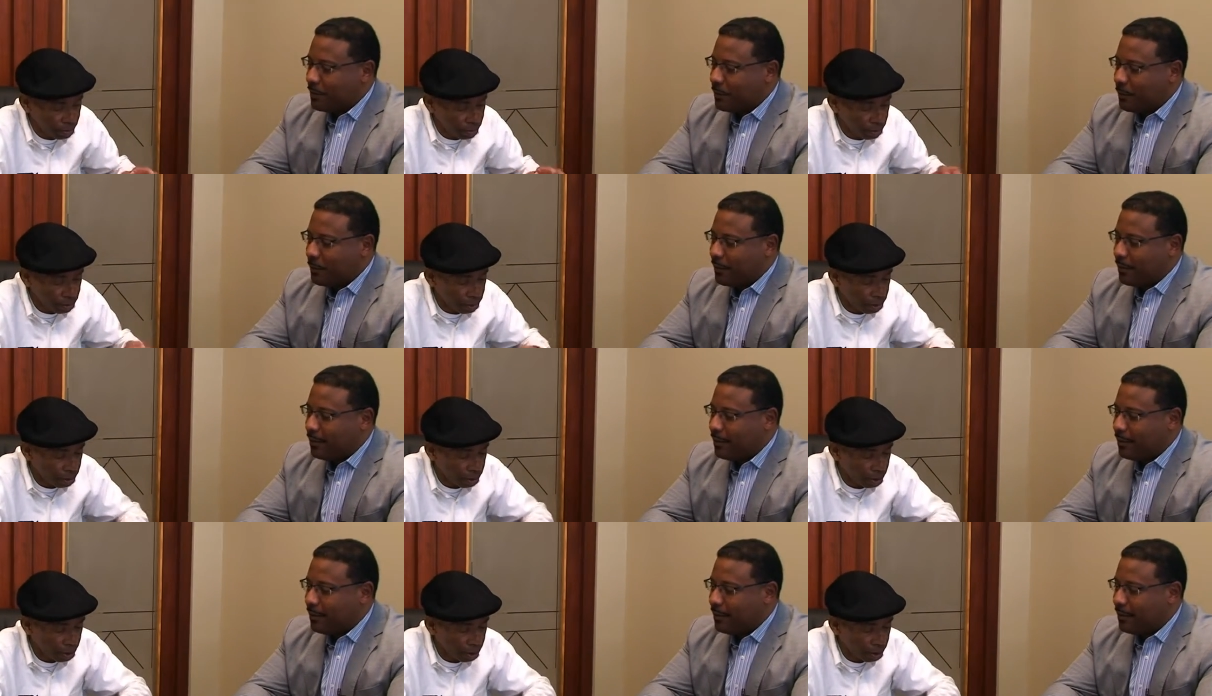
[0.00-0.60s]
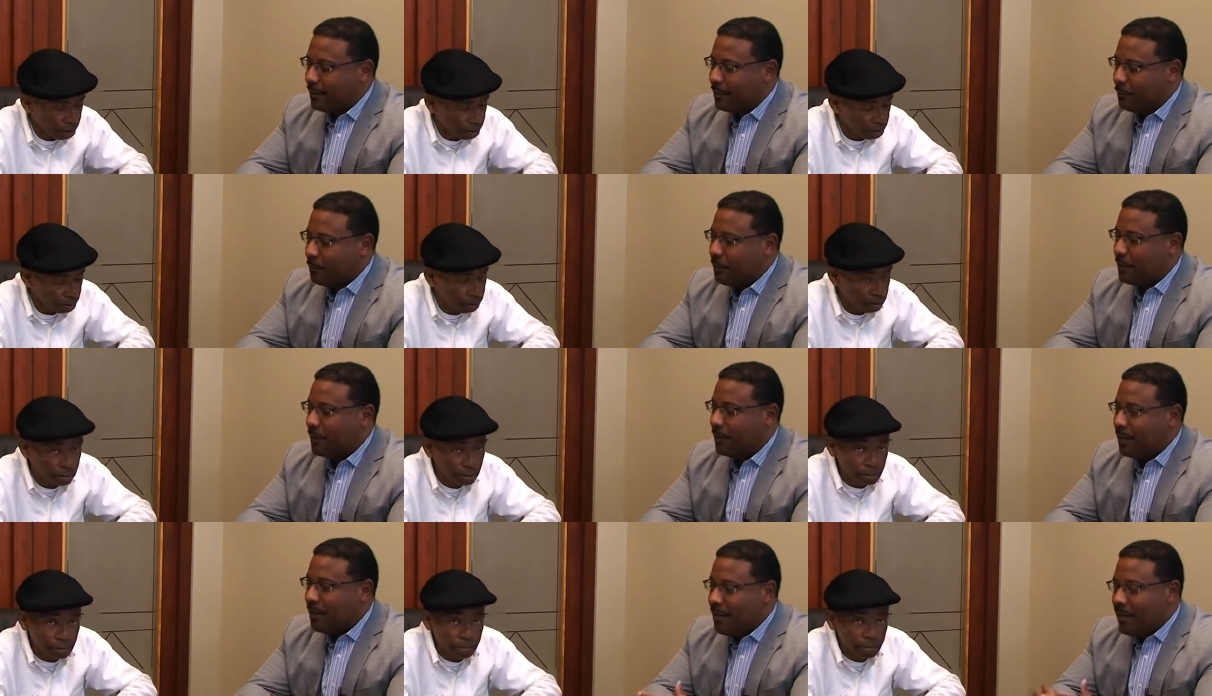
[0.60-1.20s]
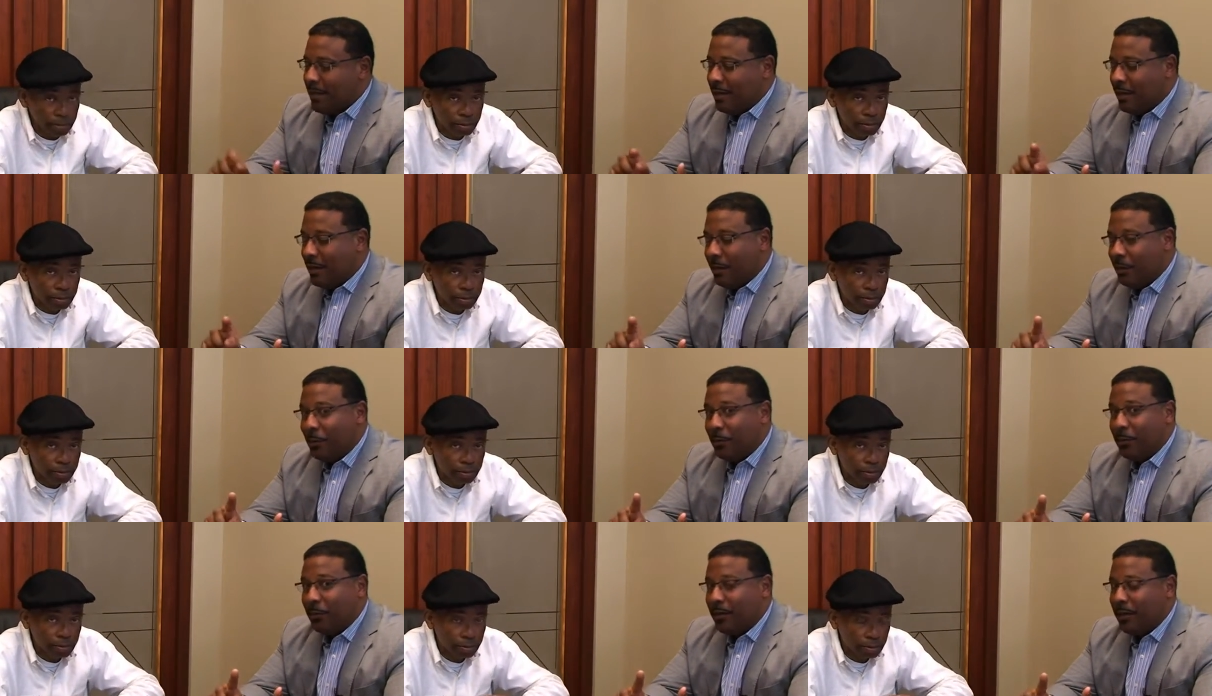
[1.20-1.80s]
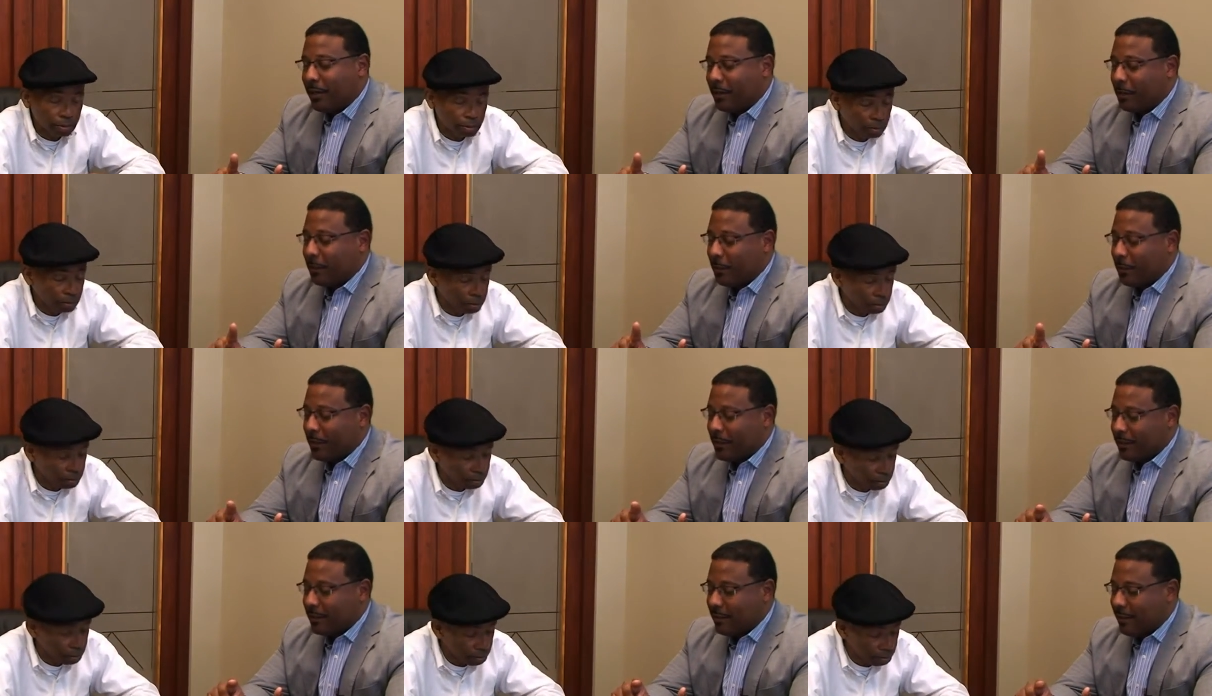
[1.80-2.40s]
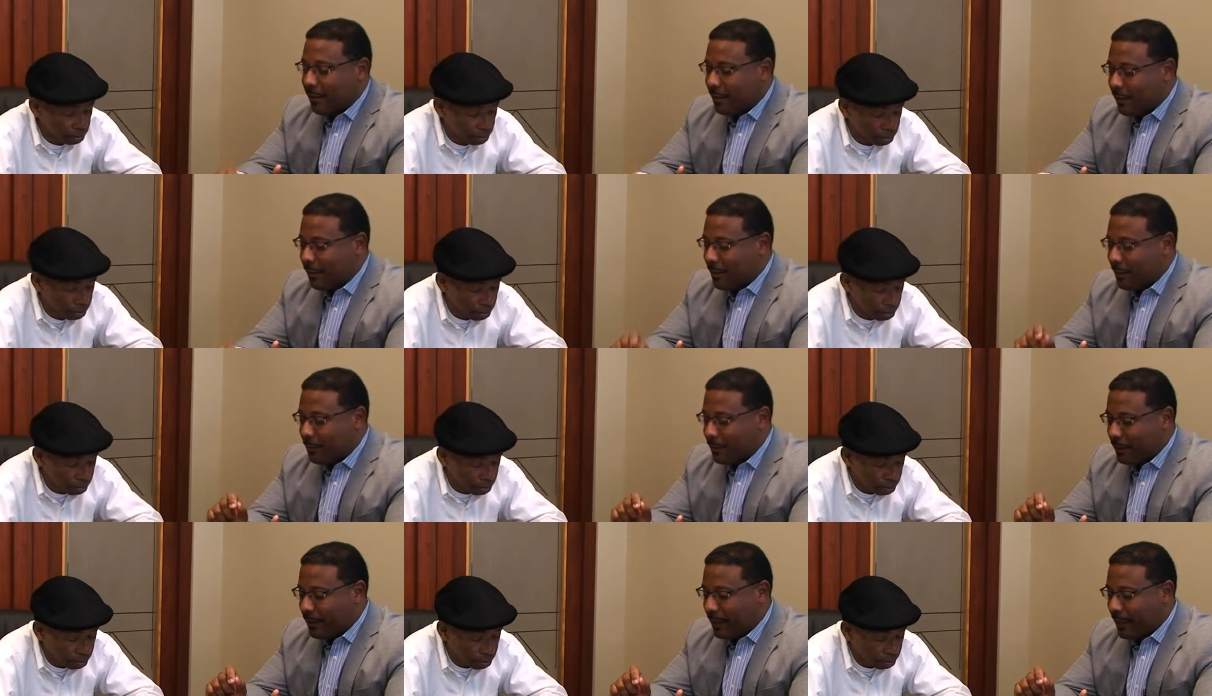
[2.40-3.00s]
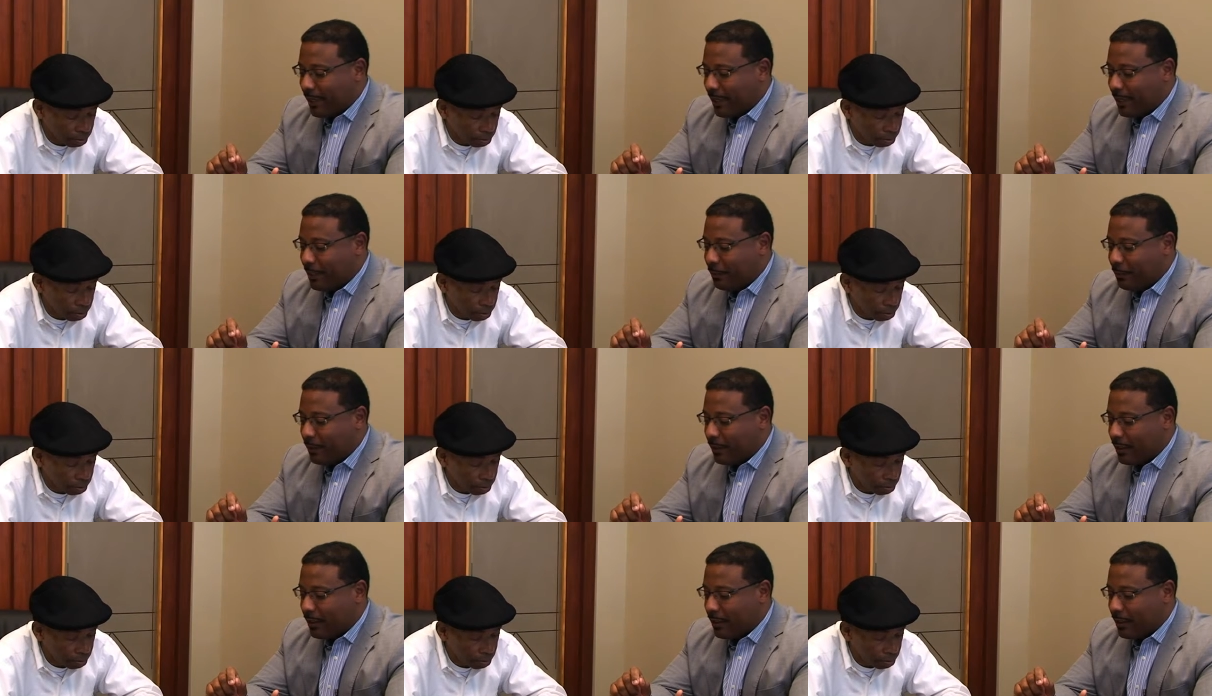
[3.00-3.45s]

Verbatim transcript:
Speaker 1: going to we're we're going to work as hard as we can. We're